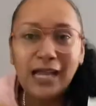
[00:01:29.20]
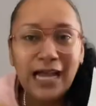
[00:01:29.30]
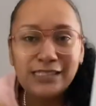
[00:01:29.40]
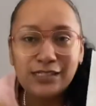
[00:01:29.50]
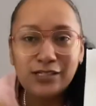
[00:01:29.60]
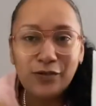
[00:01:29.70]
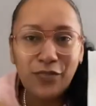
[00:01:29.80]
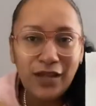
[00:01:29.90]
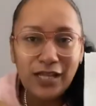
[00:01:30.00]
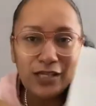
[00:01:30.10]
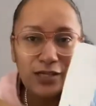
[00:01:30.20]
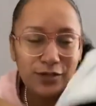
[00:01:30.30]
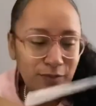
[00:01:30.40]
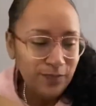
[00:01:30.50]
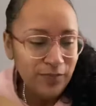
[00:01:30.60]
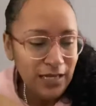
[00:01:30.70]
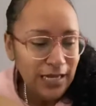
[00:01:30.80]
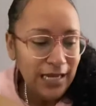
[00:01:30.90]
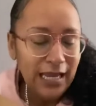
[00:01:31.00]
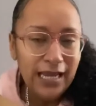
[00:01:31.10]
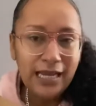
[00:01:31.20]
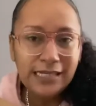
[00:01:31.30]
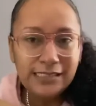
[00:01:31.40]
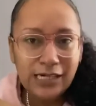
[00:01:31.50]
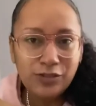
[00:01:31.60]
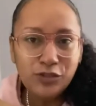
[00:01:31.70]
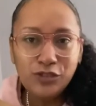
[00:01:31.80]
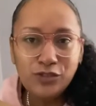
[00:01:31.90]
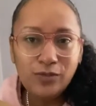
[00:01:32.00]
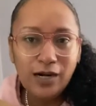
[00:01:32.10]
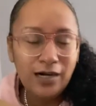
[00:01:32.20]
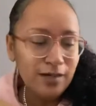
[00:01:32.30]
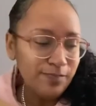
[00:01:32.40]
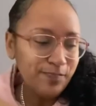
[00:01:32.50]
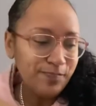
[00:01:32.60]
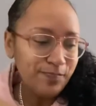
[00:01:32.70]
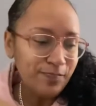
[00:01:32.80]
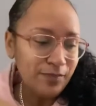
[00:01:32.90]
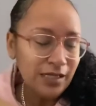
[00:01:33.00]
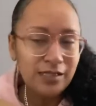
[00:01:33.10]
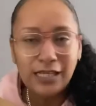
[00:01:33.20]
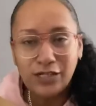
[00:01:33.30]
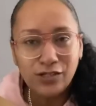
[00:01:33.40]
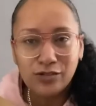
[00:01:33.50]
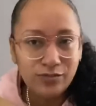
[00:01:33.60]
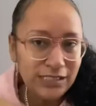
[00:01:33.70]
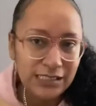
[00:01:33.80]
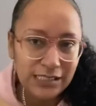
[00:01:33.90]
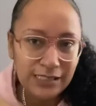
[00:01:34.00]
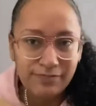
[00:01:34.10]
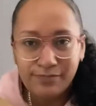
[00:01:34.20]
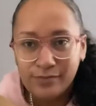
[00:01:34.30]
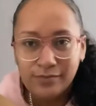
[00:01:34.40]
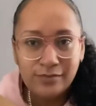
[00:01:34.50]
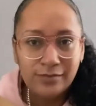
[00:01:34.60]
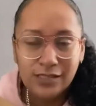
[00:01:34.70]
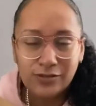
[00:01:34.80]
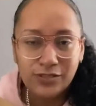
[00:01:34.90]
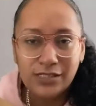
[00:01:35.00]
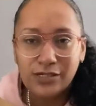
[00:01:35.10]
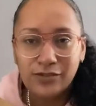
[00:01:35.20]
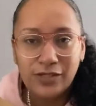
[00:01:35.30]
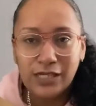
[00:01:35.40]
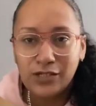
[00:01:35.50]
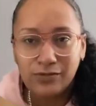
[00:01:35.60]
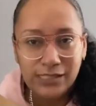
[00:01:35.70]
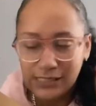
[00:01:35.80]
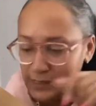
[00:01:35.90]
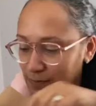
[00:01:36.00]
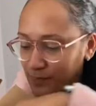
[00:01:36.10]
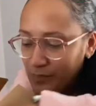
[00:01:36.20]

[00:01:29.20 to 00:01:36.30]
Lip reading: It has a little thank you. And it tells you like your little receipt, little sticker thank you receipt.